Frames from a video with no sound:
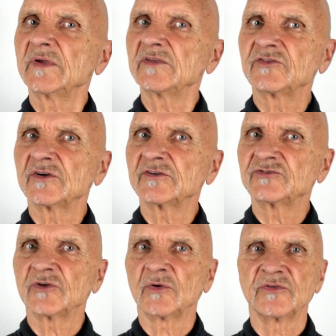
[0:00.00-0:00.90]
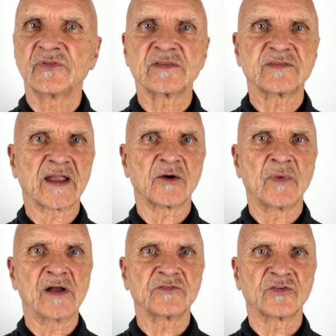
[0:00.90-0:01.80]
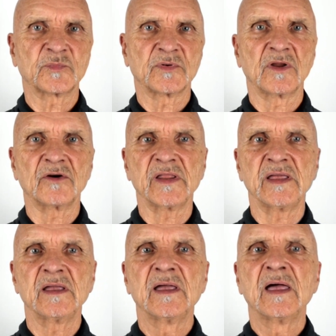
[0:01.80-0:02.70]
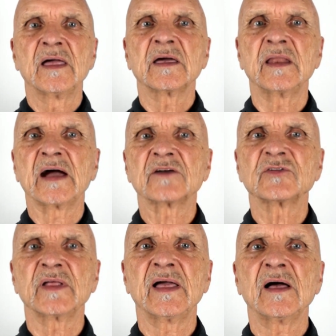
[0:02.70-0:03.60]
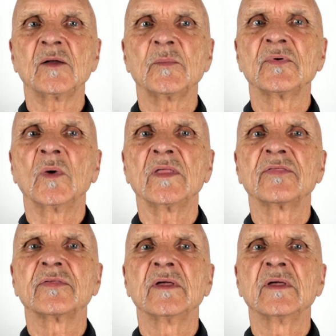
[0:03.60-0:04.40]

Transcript: research shows that Saccharomyces boulardii can actually help with